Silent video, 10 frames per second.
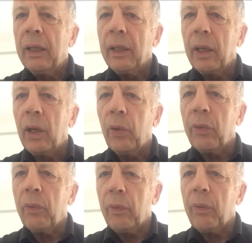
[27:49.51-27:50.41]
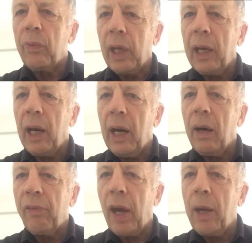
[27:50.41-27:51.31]
you know, they are
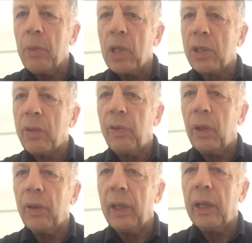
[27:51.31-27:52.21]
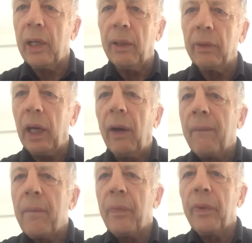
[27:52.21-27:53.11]
famous for their,
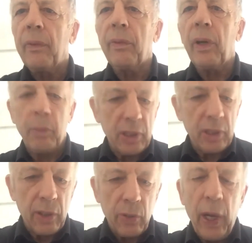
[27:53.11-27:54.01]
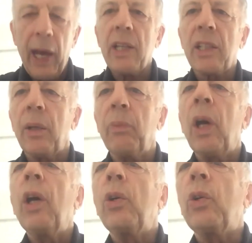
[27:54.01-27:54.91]
for the business. We asked
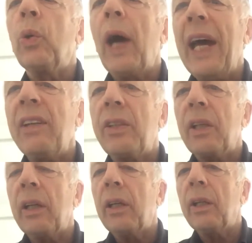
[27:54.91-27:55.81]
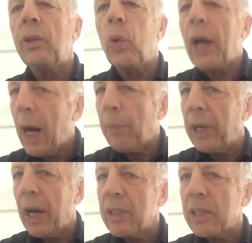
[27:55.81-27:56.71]
them to add, to
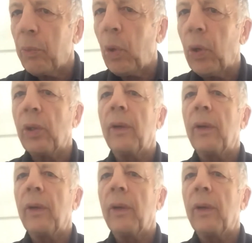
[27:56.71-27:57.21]
carbonize the water.